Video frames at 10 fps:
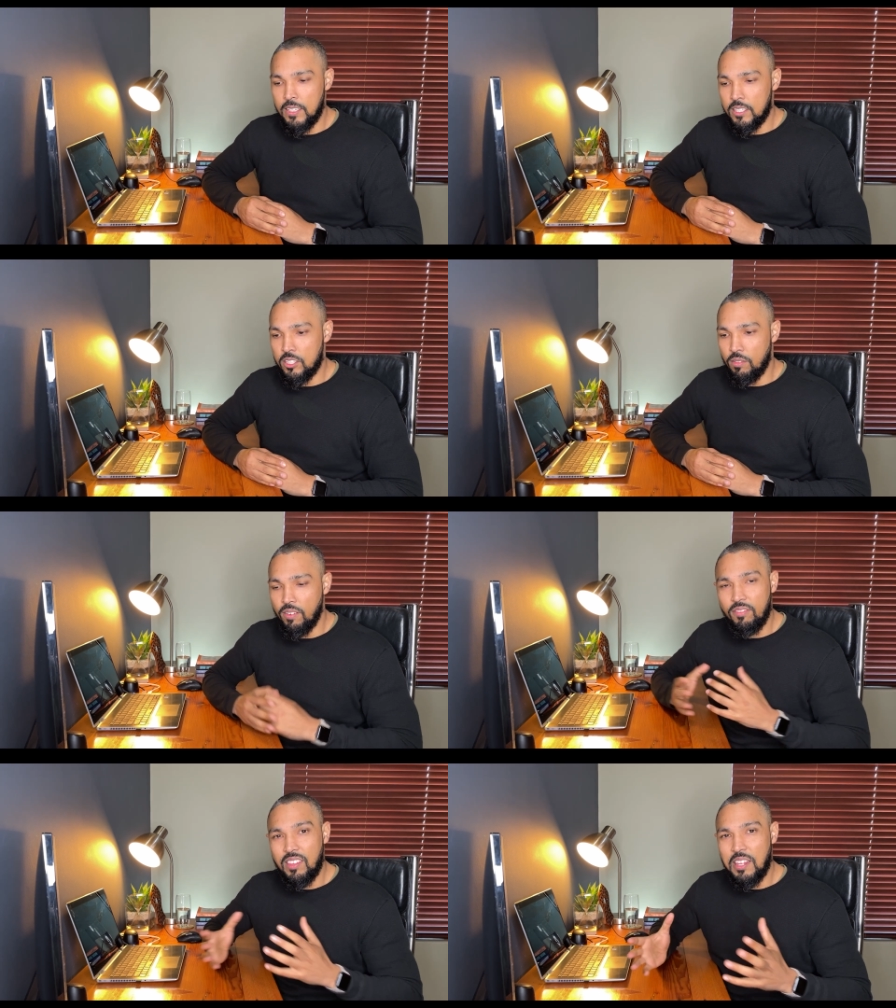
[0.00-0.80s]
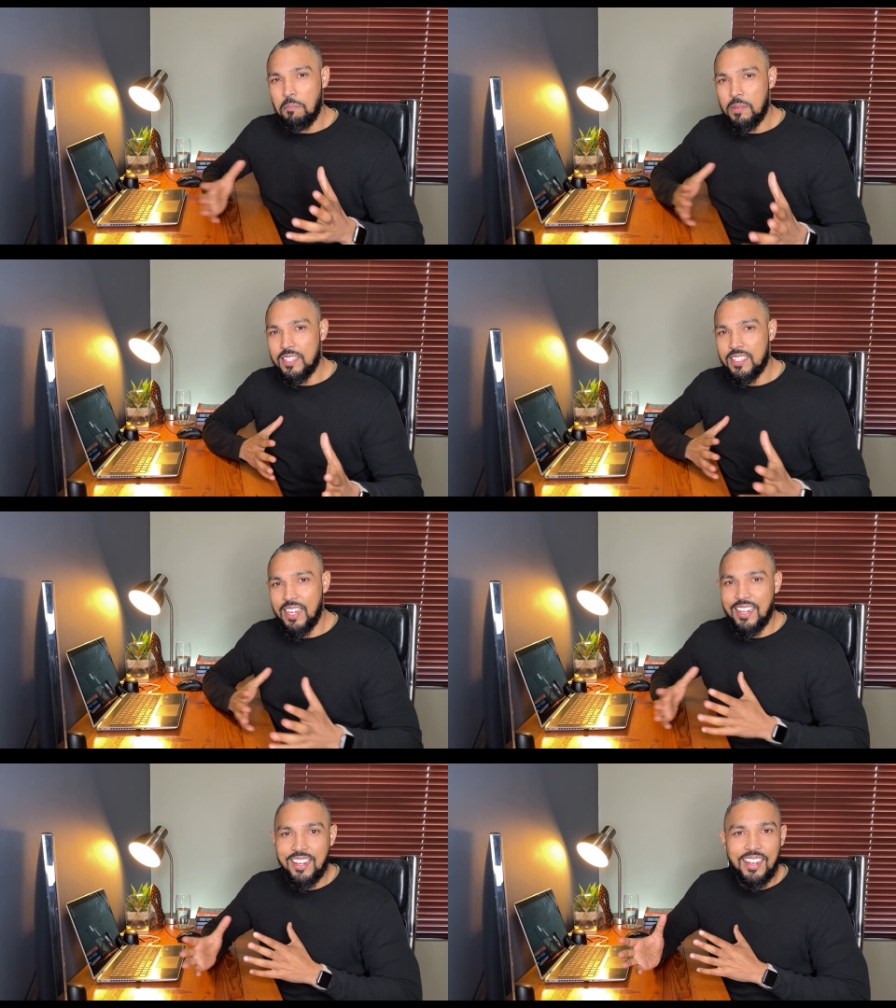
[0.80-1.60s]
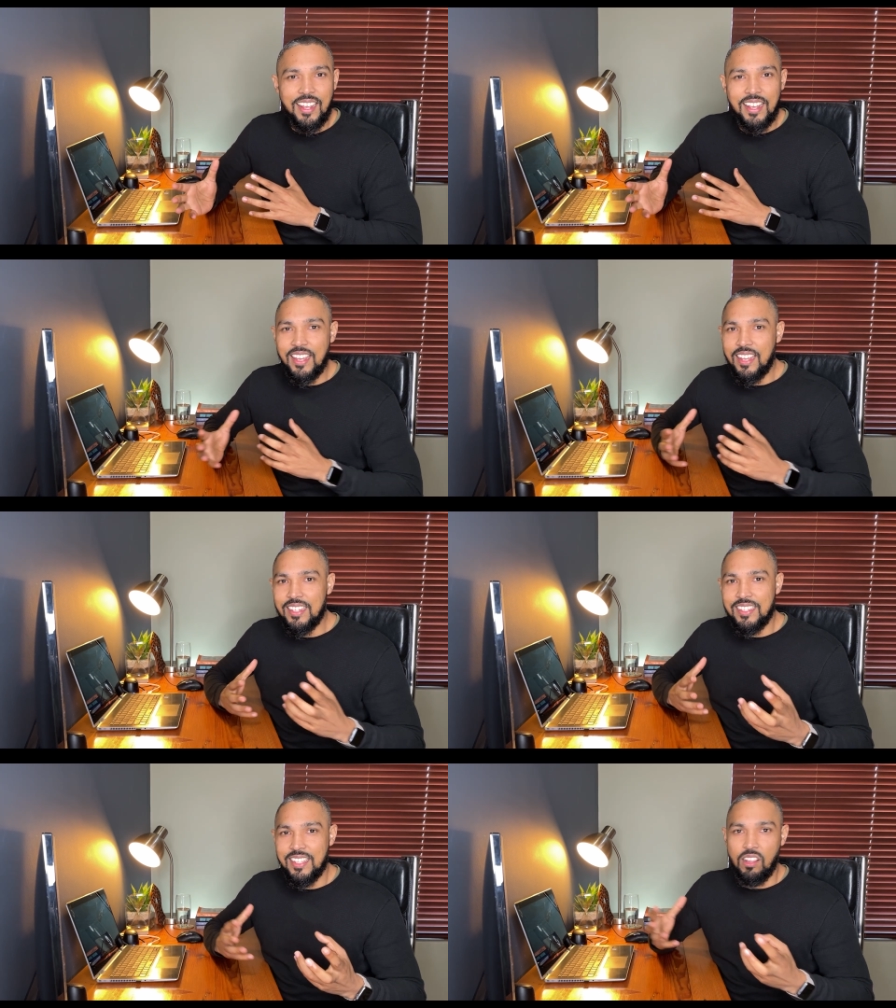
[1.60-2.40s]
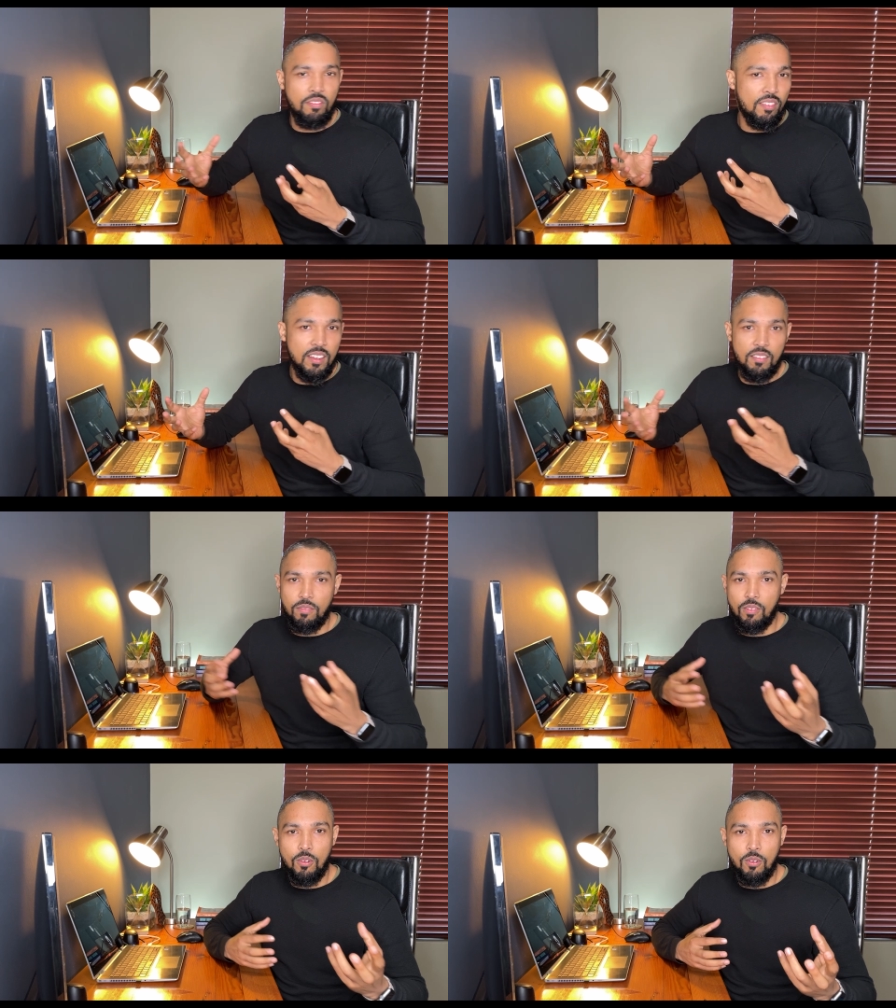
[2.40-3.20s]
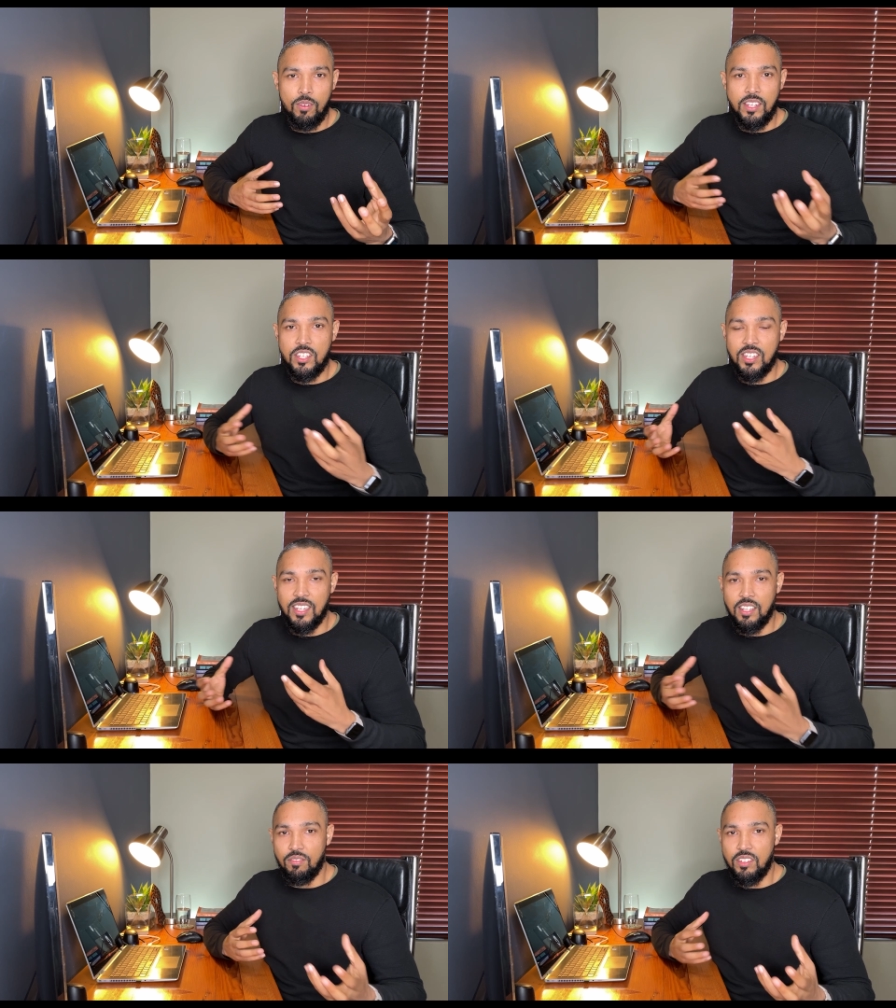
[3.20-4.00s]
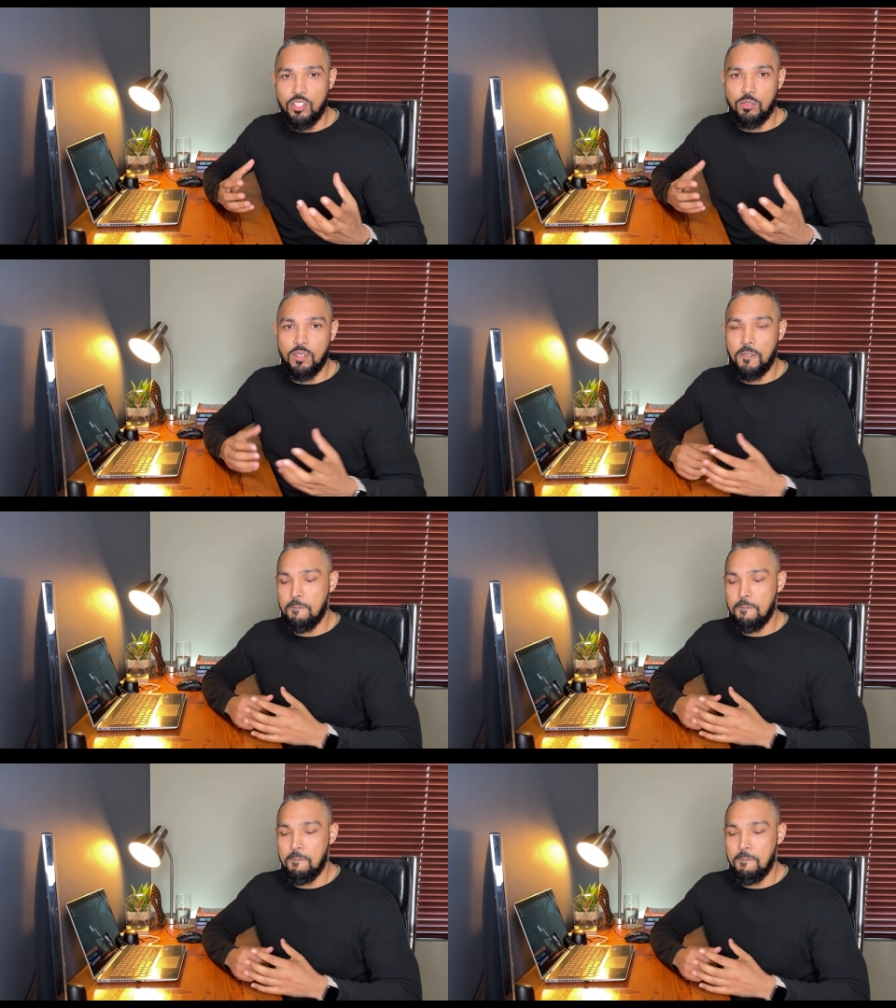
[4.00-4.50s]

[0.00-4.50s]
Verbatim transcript: So fifteen percent is different for each individual.